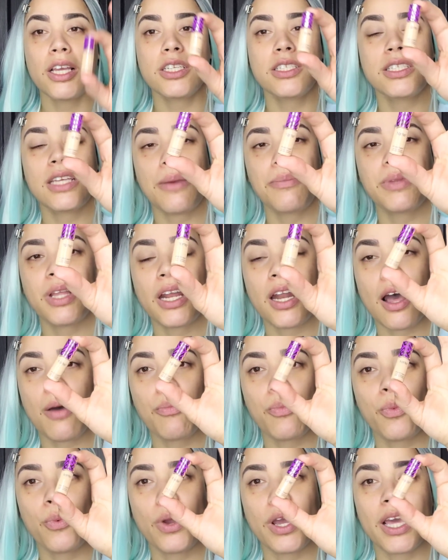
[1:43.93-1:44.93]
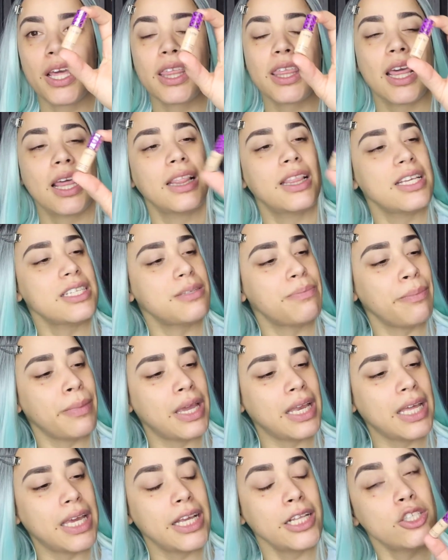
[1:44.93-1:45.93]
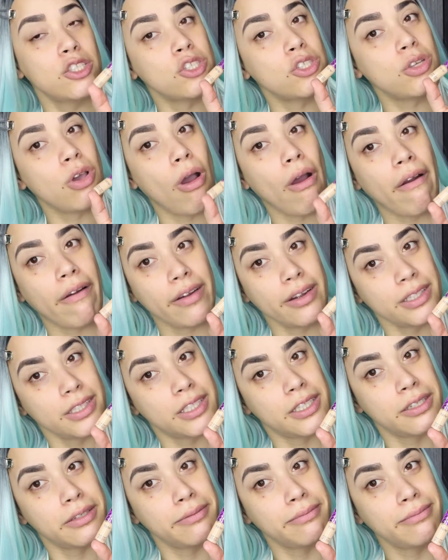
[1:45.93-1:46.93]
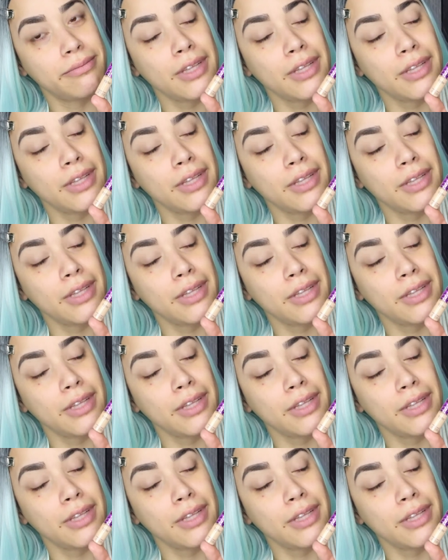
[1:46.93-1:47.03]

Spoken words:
shaped it up with this mini Tarte